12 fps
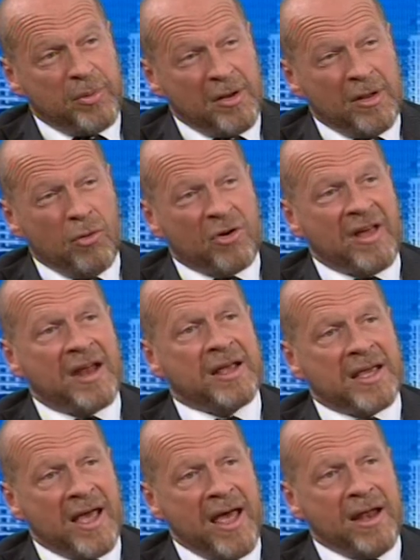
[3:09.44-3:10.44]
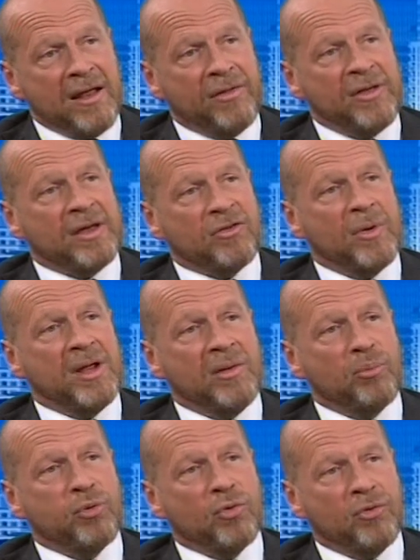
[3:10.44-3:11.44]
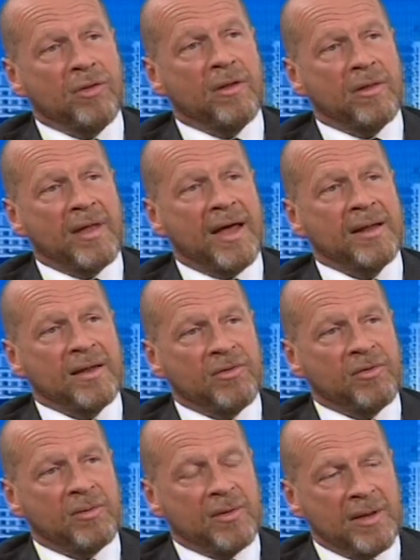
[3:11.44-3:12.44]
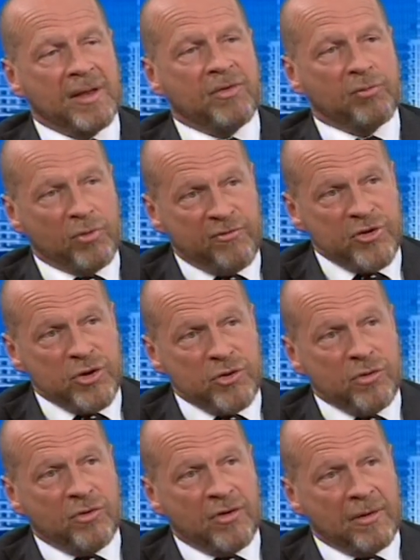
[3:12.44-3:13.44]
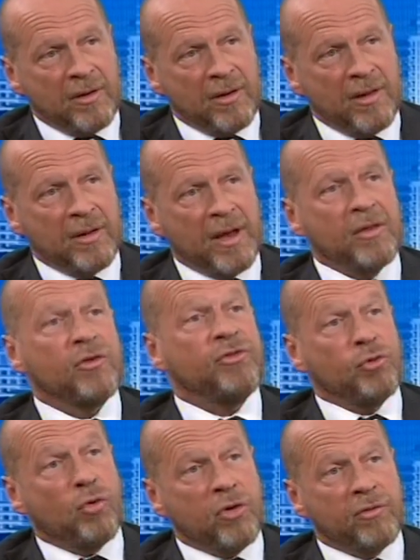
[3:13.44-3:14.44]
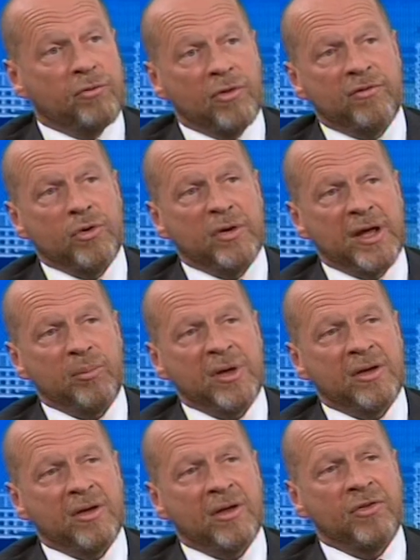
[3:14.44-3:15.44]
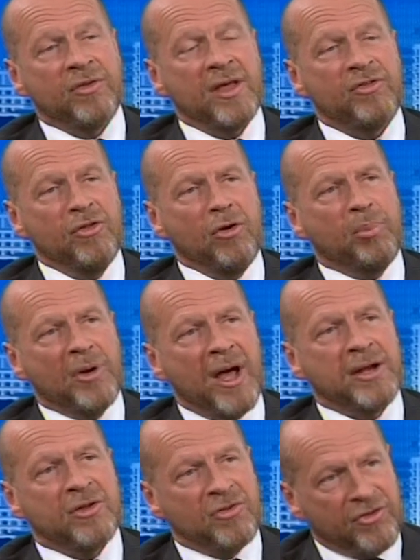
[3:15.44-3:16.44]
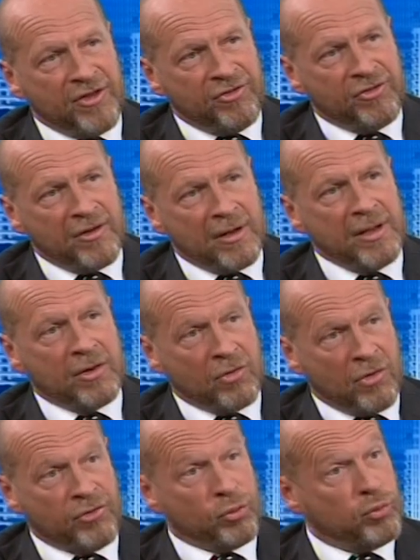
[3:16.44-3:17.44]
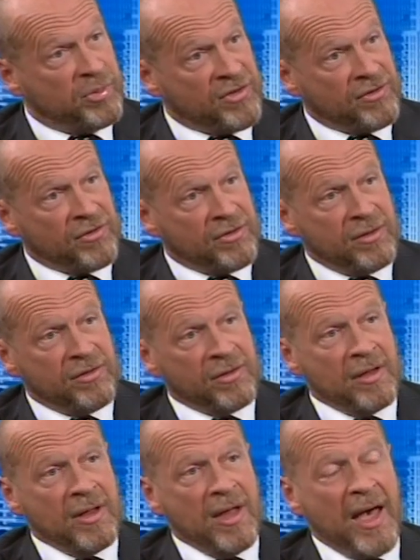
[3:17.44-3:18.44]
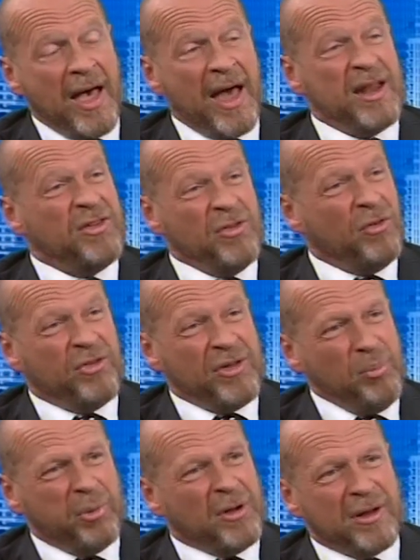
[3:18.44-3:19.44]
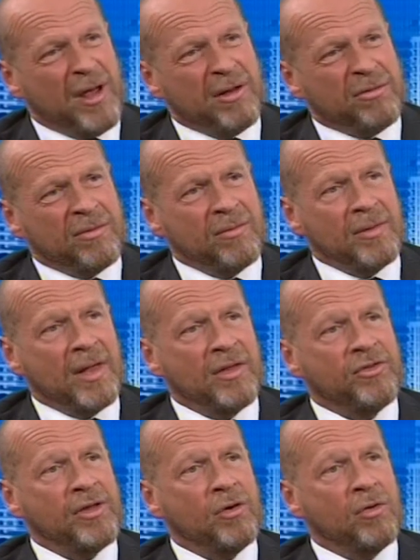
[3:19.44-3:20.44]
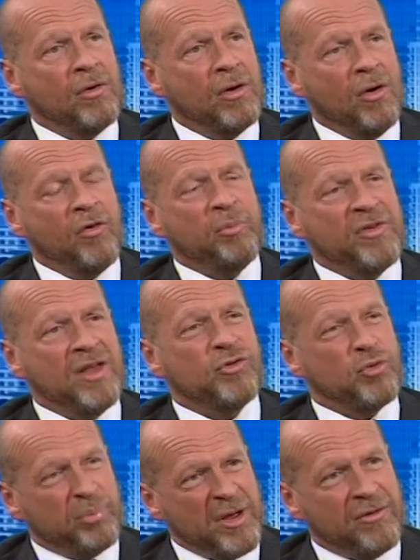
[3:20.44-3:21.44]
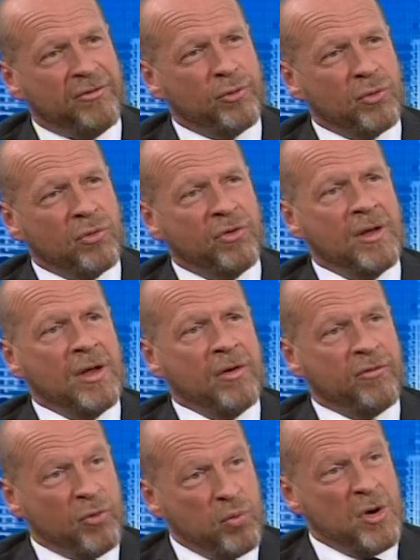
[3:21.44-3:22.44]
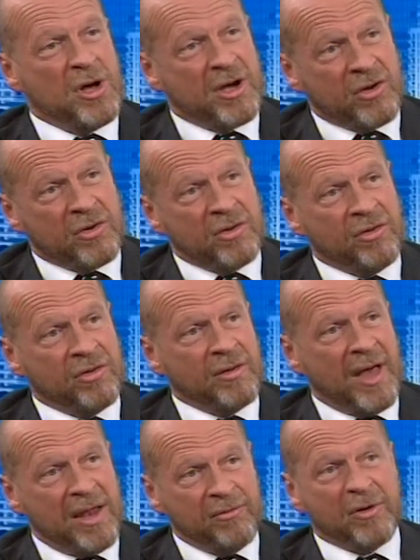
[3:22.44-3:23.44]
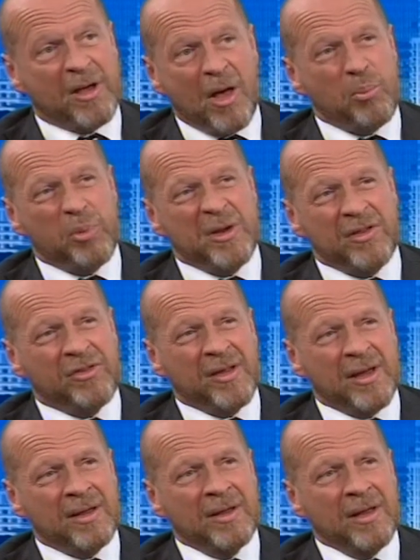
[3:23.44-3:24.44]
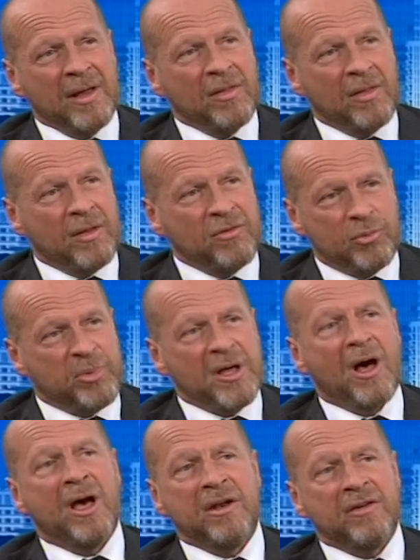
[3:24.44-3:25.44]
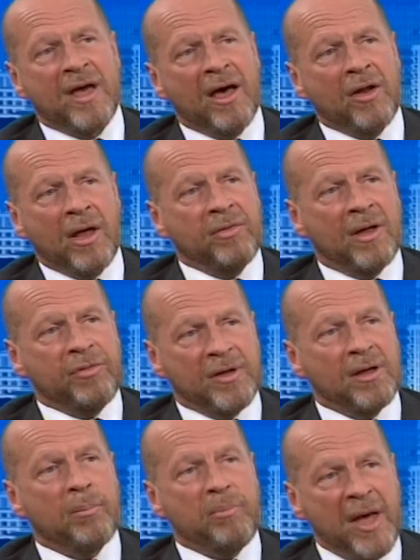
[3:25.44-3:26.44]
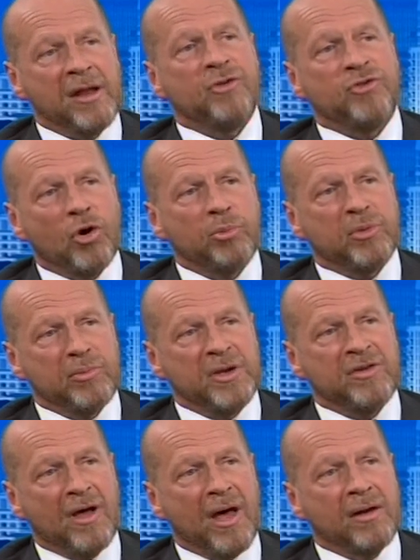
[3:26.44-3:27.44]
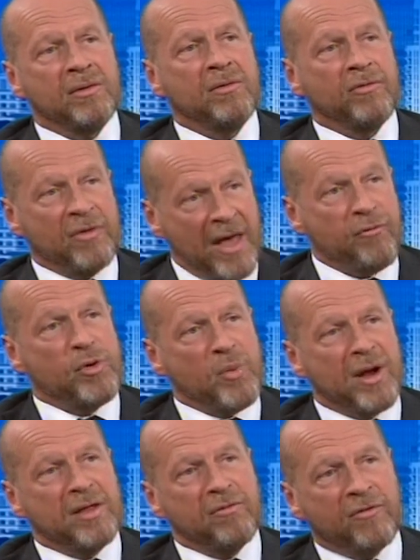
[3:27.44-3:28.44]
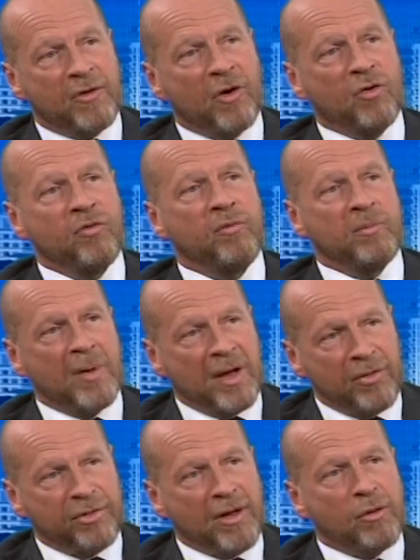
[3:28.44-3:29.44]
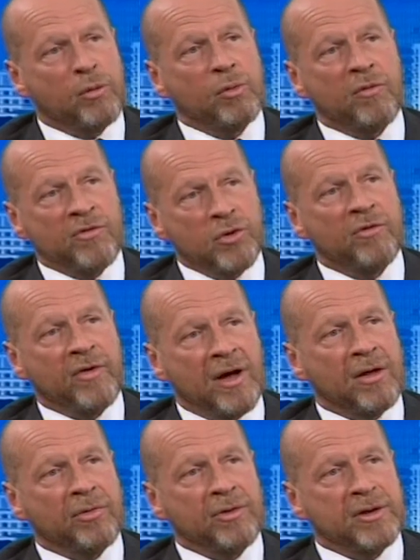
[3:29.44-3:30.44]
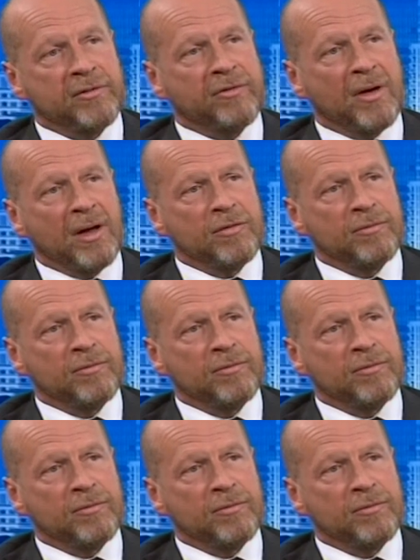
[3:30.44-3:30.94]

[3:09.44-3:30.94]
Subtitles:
be looked at again. I think it's really important that that is reviewed, and there's talk of reviewing it, because it's not applied consistently across all businesses, and it's not simple enough. And so there are a lot of potential pitfalls for workers and for companies here that should be ironed out. I think a better job can be done for everyone involved by a thorough review of IR35.